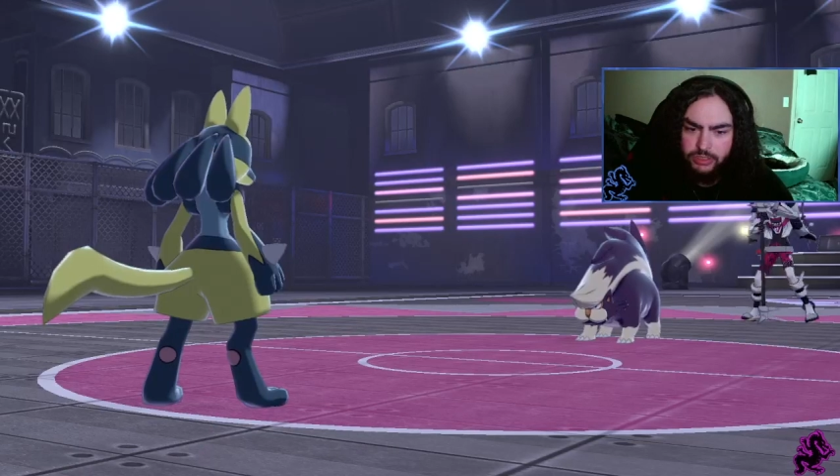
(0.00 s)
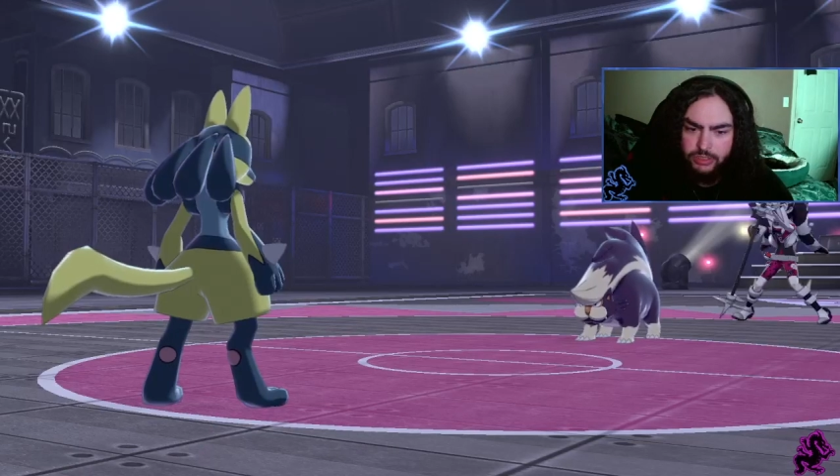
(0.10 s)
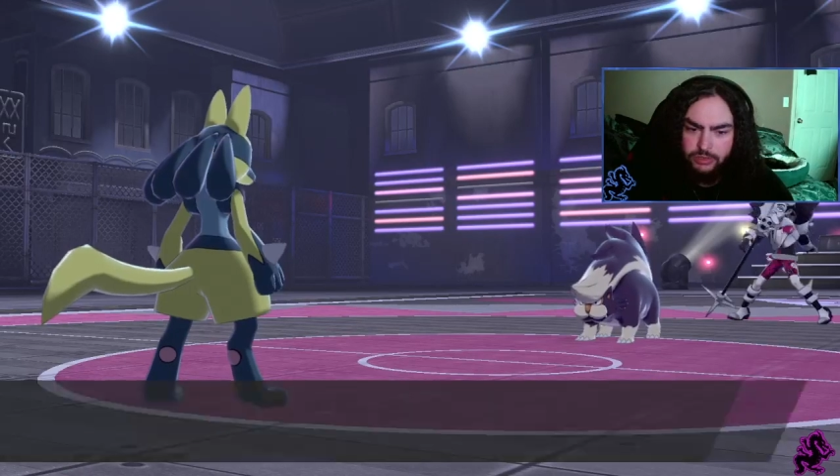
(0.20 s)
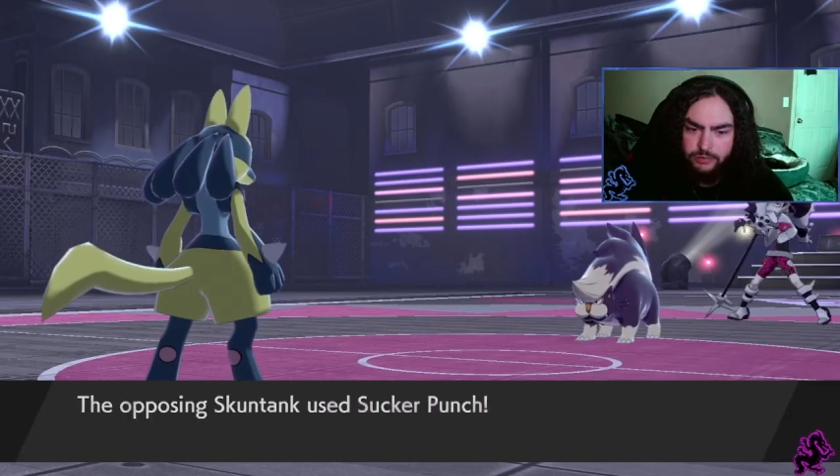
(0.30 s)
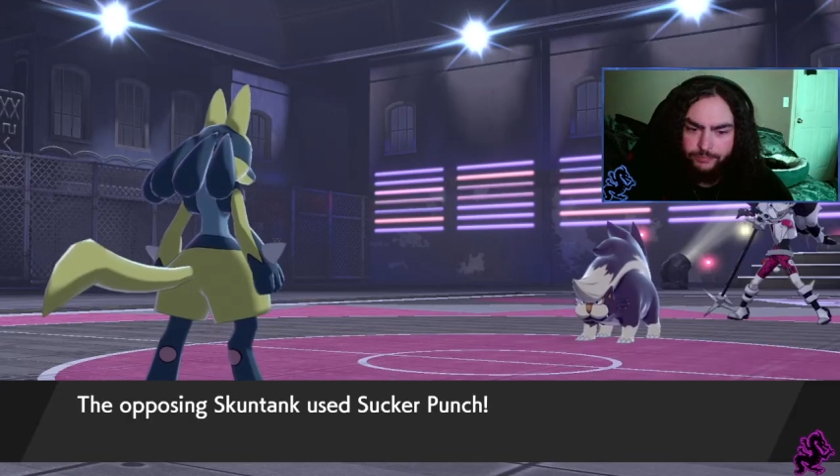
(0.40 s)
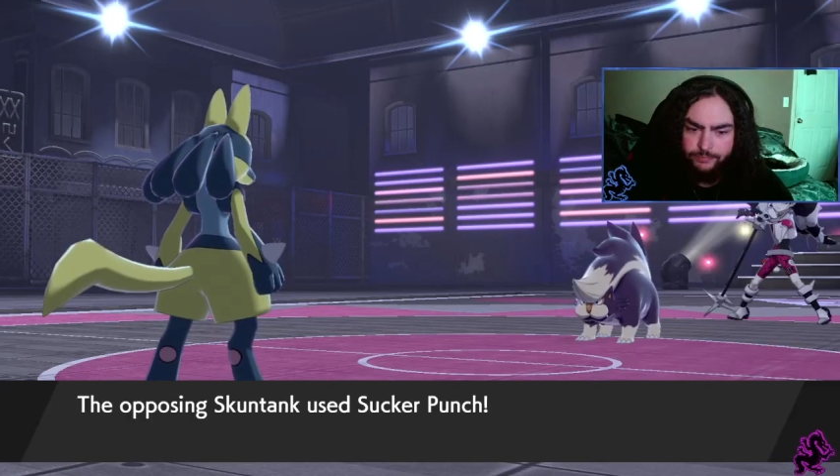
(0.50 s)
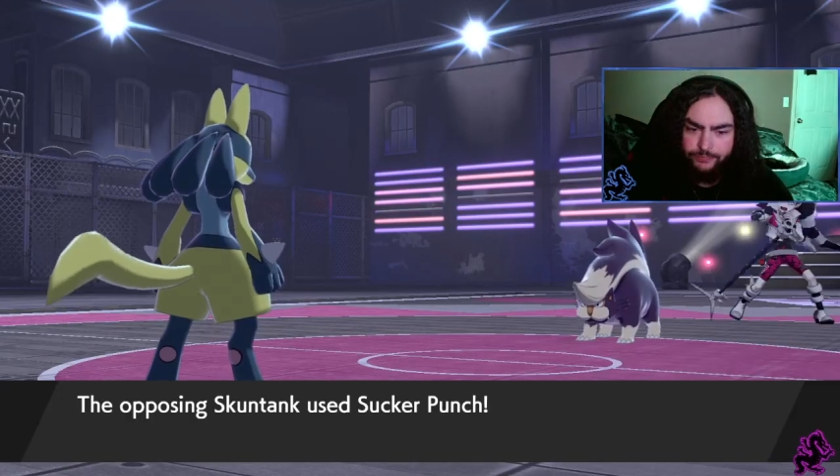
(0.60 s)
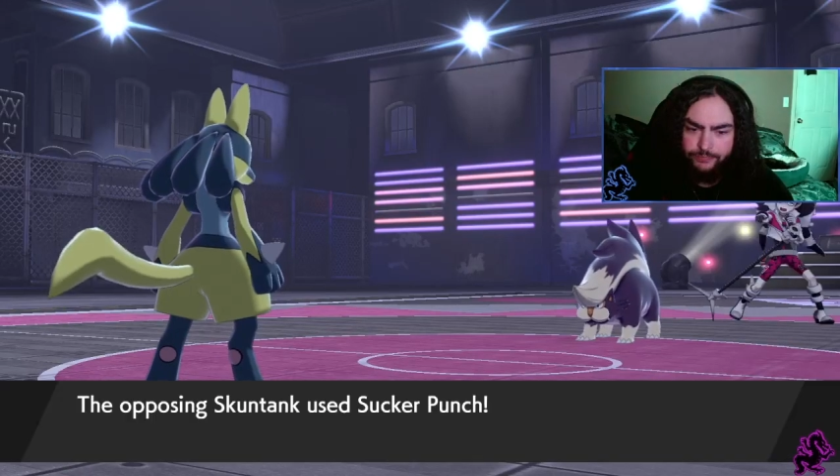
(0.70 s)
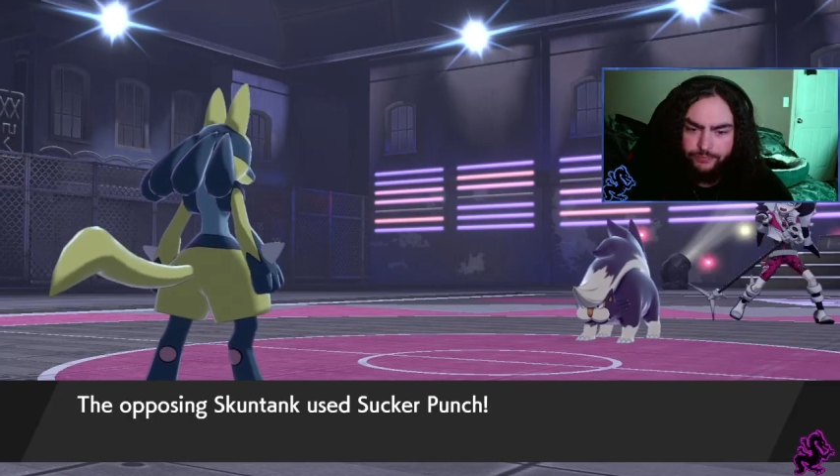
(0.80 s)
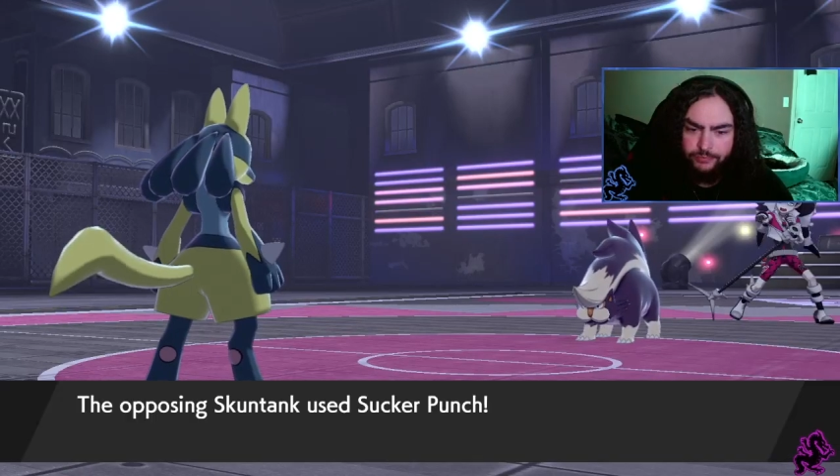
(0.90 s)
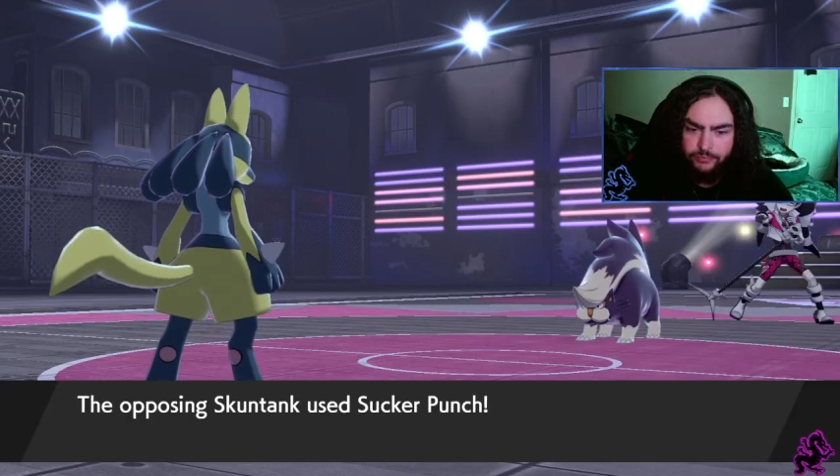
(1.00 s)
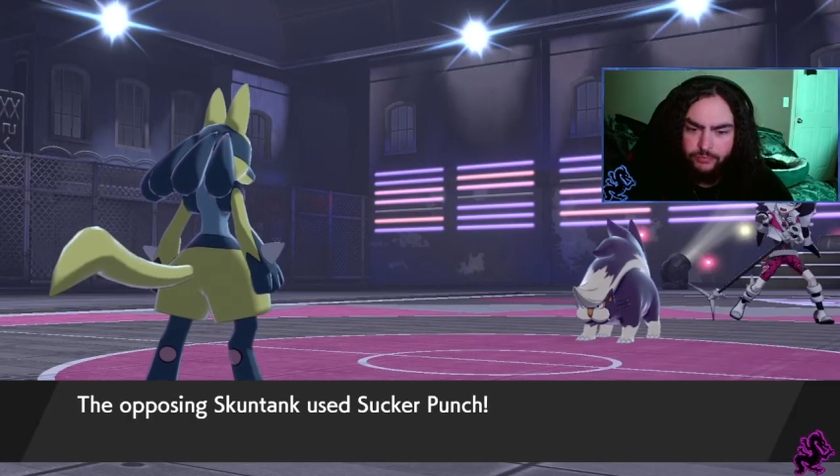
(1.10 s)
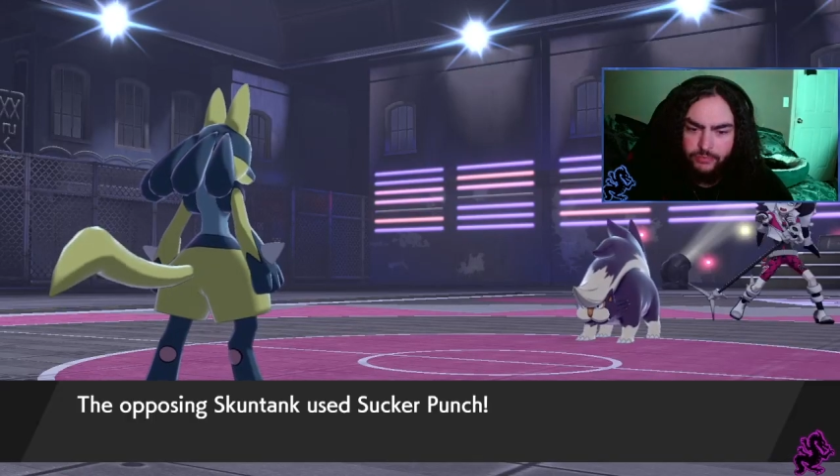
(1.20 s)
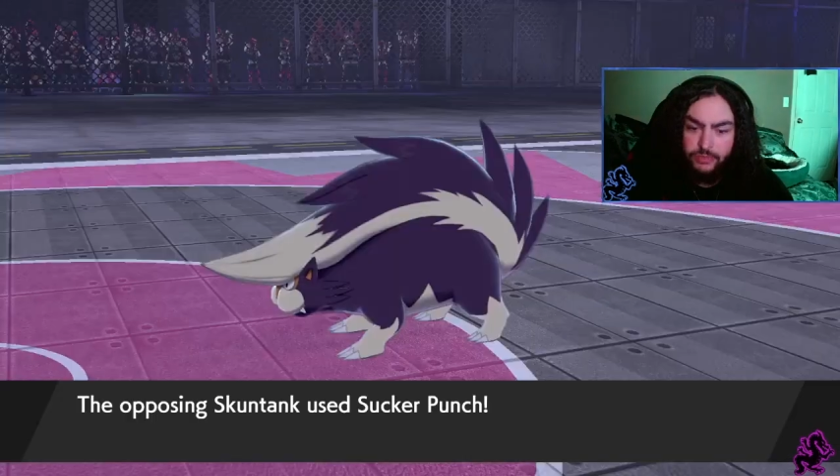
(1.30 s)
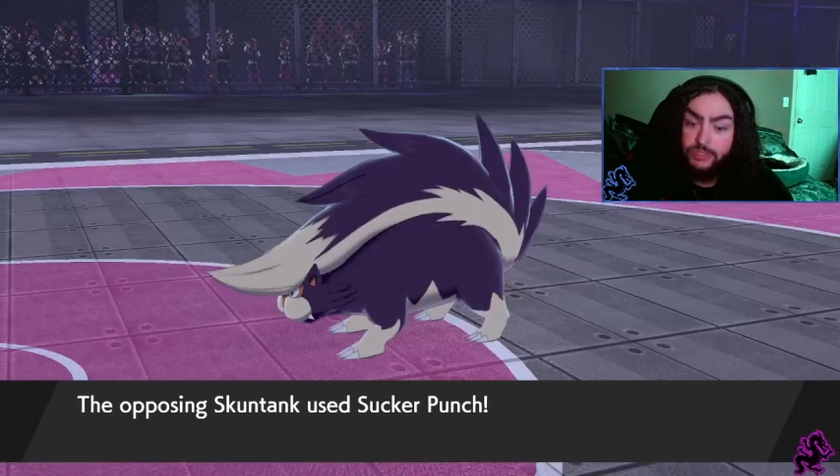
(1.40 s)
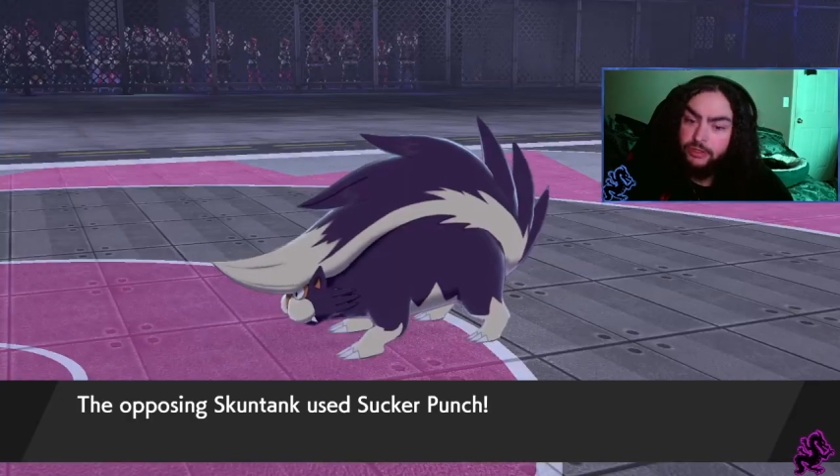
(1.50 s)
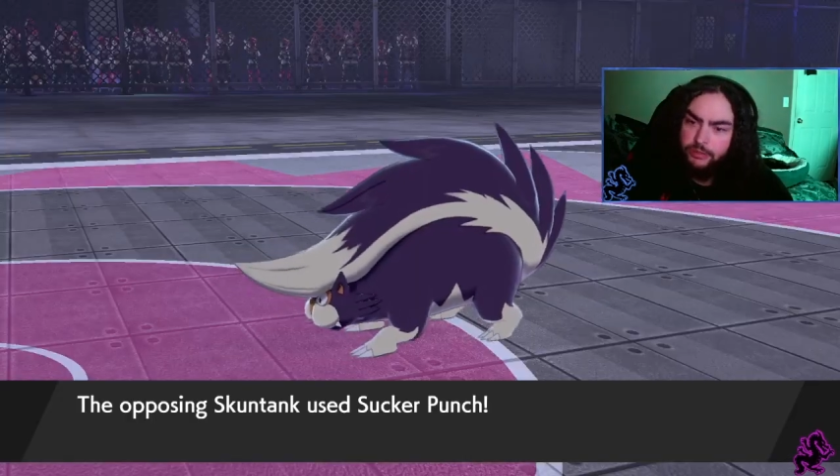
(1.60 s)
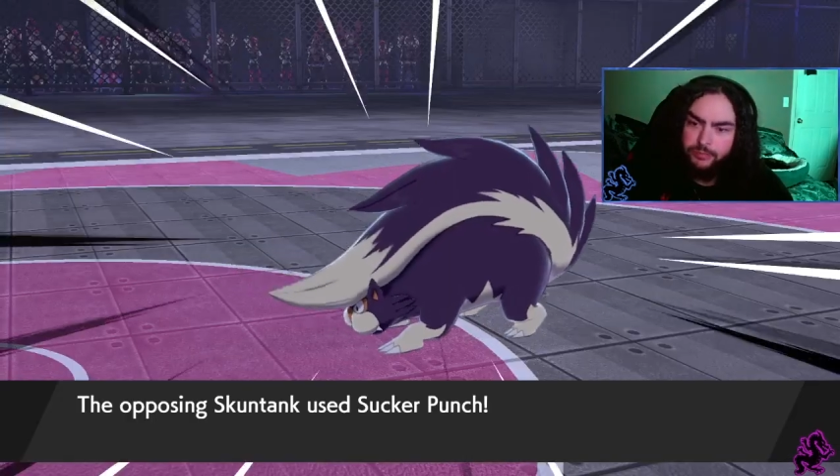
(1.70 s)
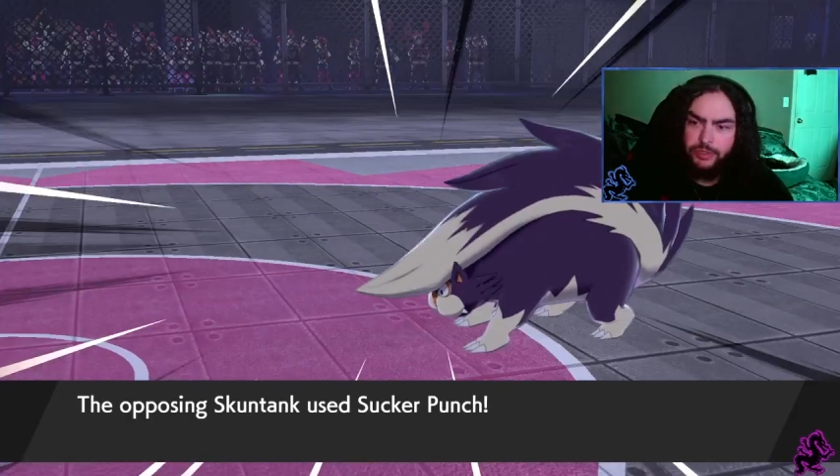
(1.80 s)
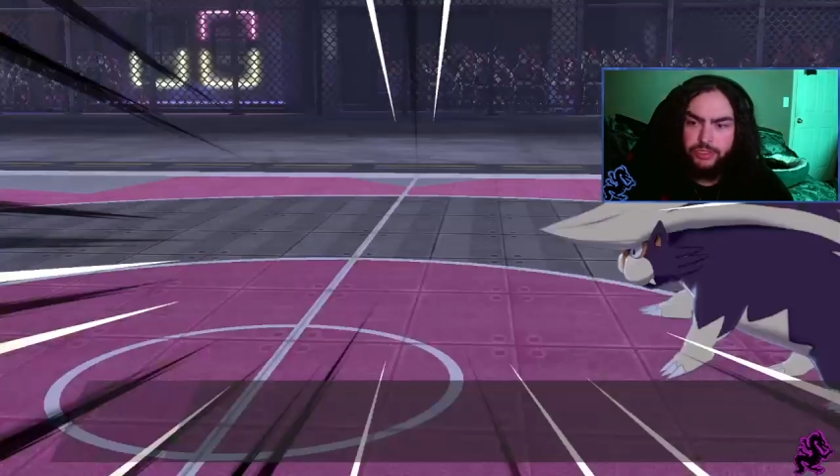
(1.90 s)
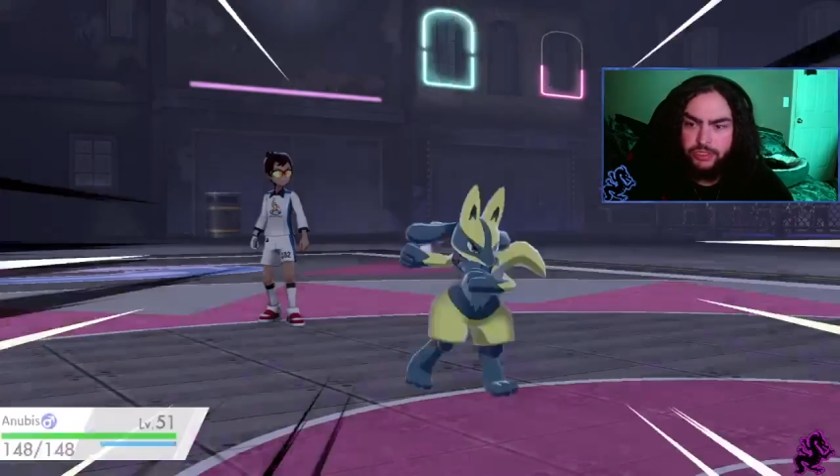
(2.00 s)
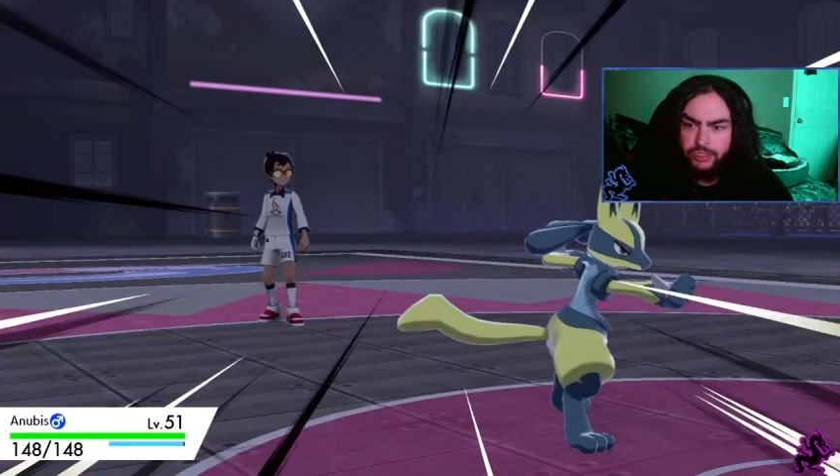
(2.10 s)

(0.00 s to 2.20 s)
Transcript: go. Sucker Punch,